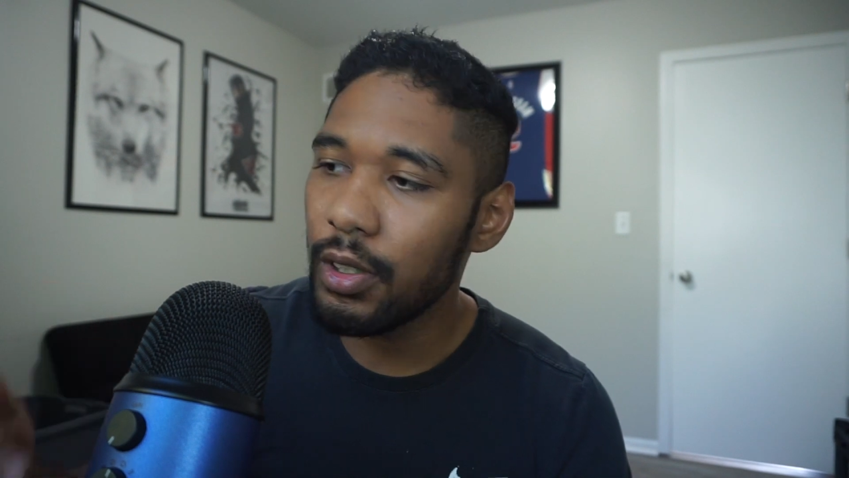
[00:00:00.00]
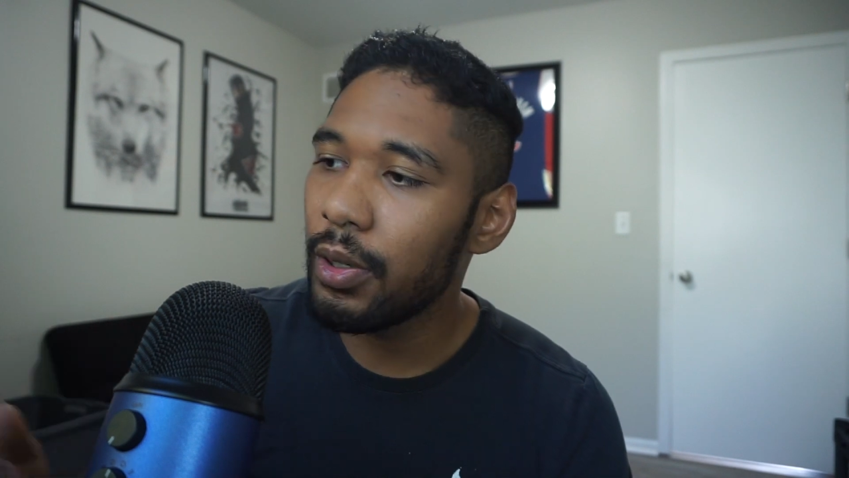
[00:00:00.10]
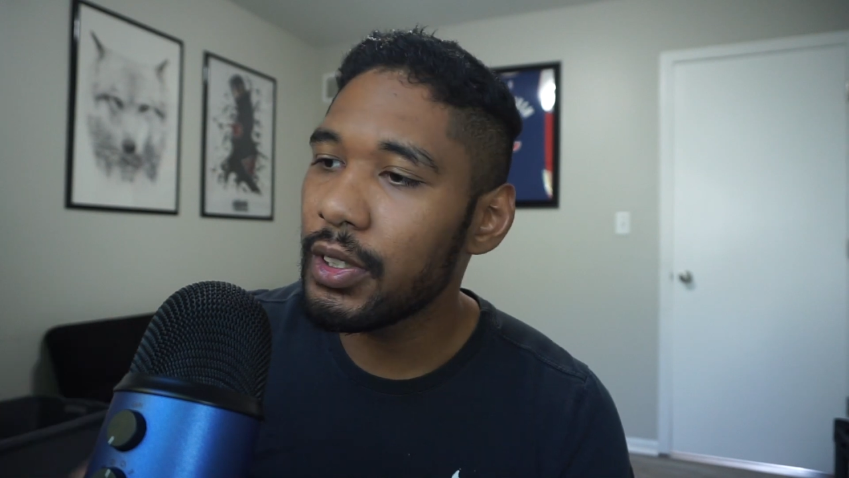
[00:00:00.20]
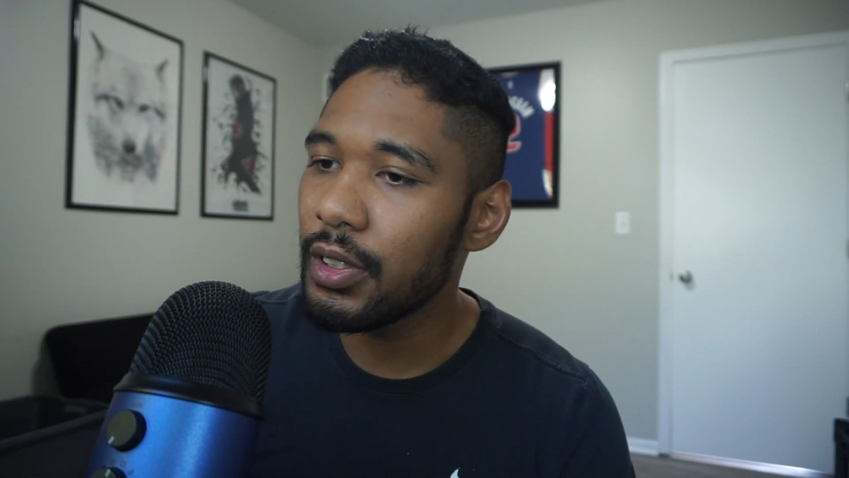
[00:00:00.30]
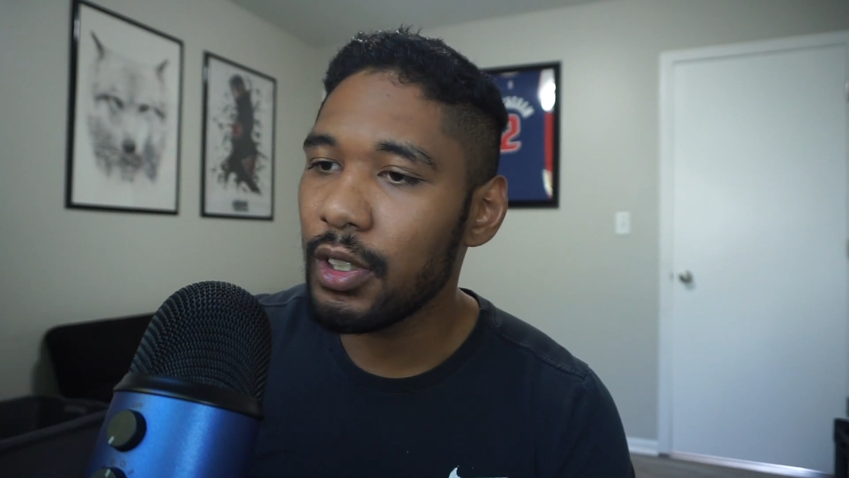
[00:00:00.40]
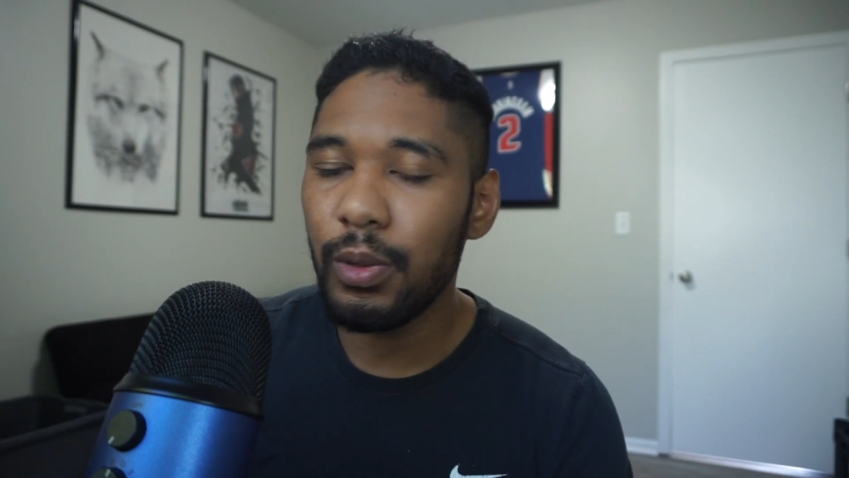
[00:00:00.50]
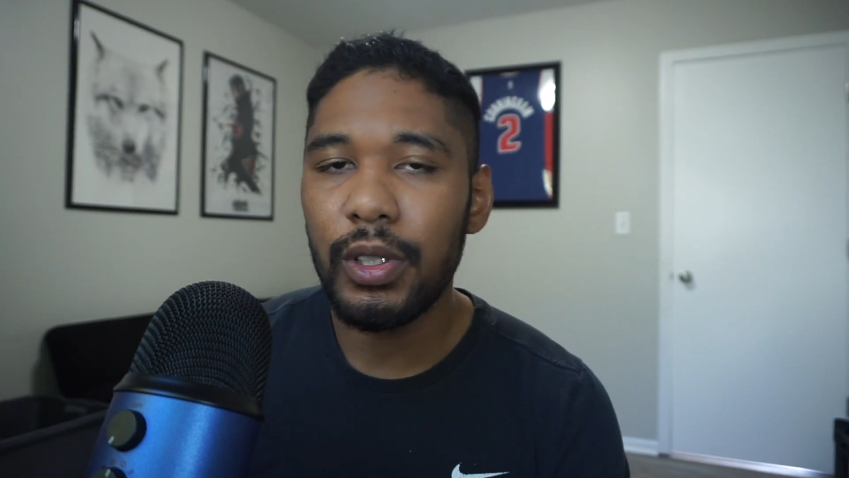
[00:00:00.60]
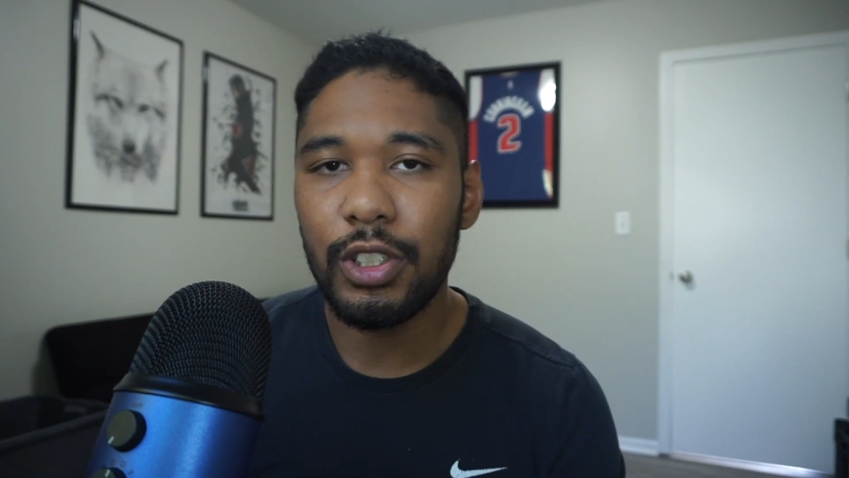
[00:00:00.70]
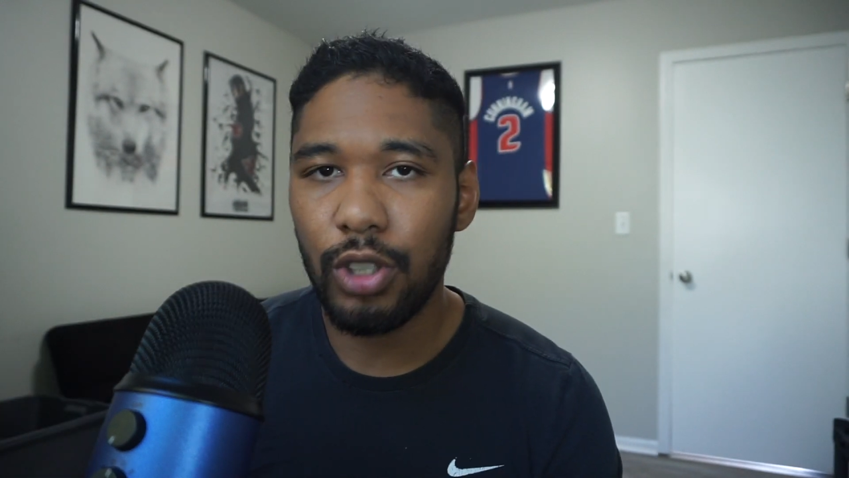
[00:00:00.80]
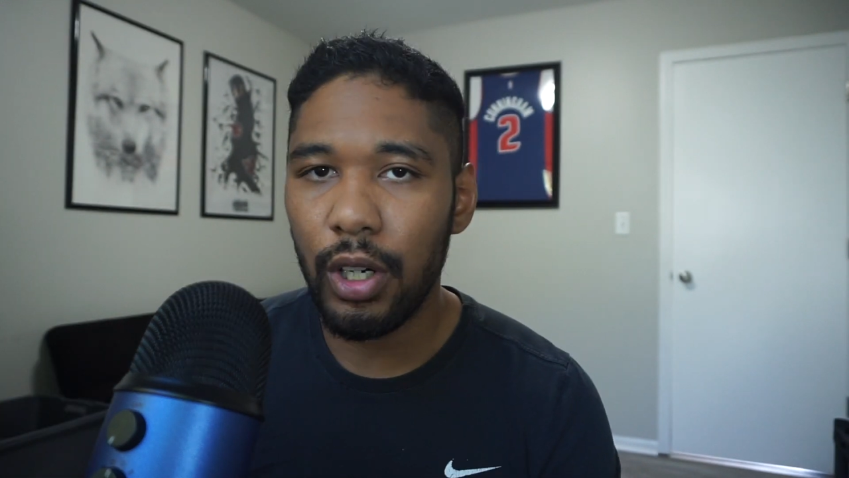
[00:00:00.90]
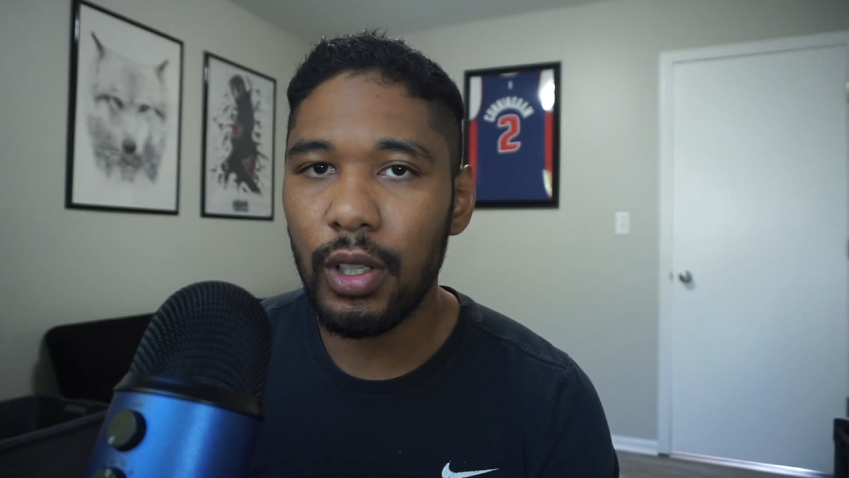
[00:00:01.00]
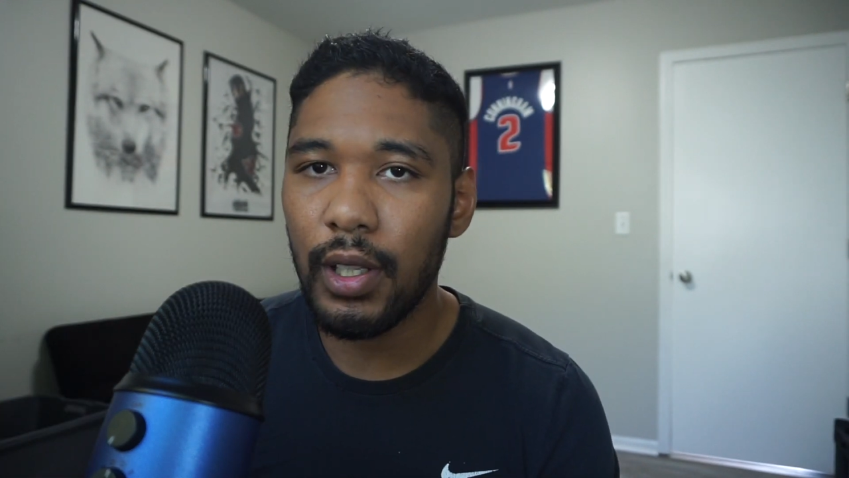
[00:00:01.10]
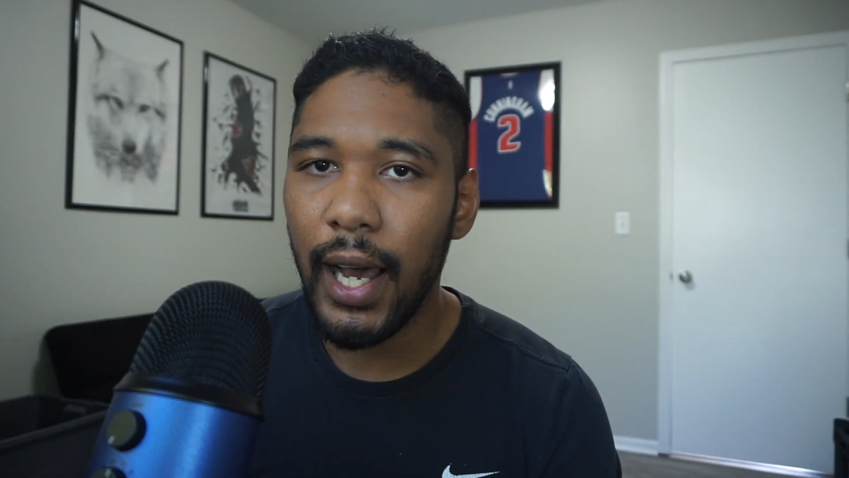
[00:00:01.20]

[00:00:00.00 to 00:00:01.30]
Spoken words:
he's just going to really struggle a